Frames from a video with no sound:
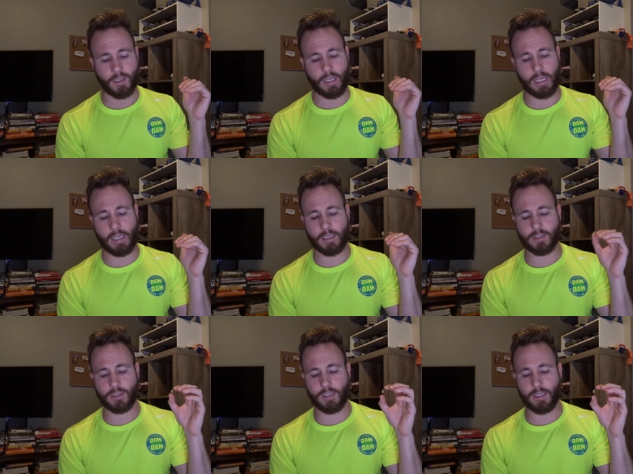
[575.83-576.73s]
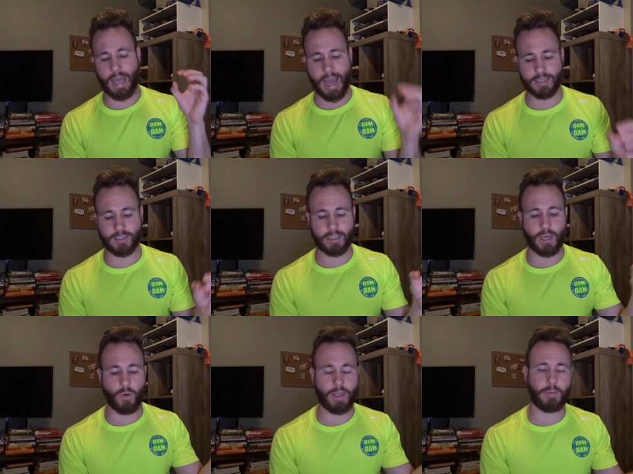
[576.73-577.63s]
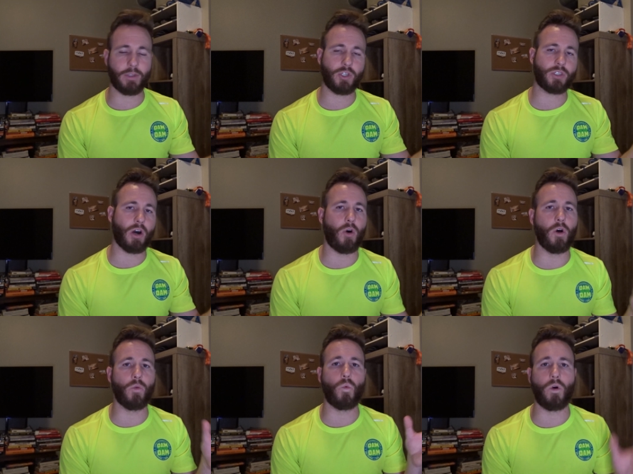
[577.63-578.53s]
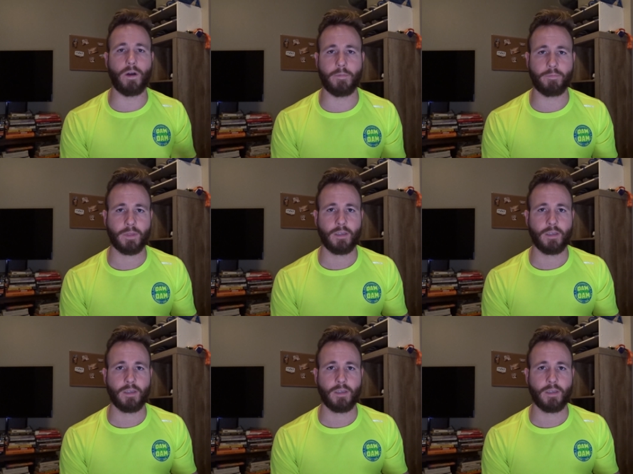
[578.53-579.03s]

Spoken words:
is the SEO images all-in-one.